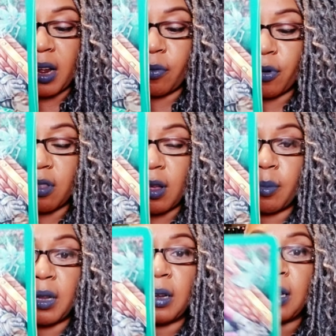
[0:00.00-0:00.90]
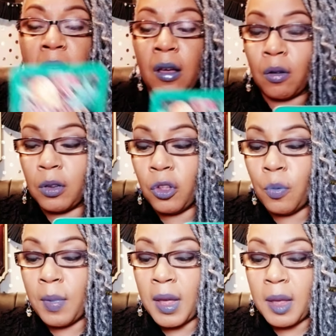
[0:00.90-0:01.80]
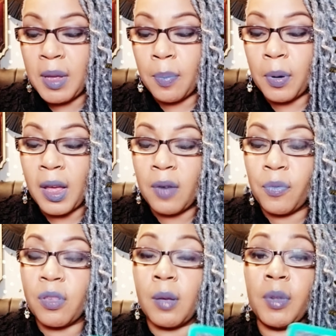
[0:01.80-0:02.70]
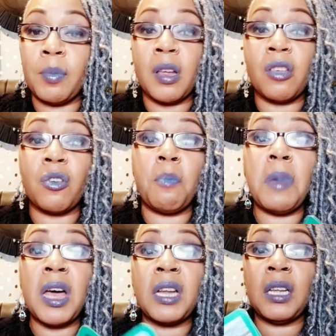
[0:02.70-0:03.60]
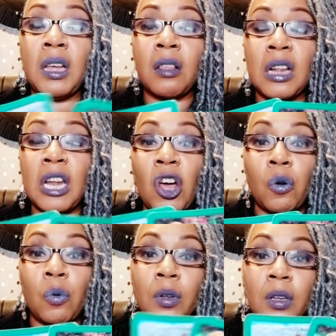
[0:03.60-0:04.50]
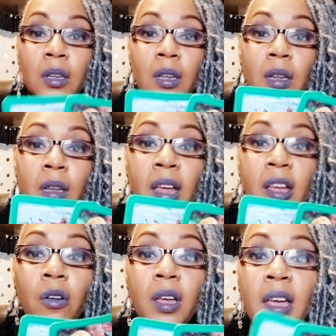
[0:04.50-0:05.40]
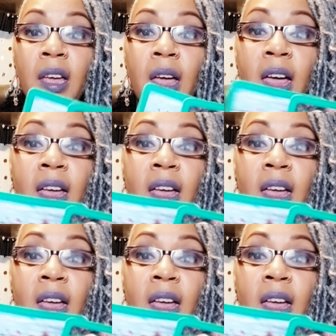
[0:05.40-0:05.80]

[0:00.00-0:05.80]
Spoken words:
for something. Now, you may be applying for something because your money is low. Like, okay, I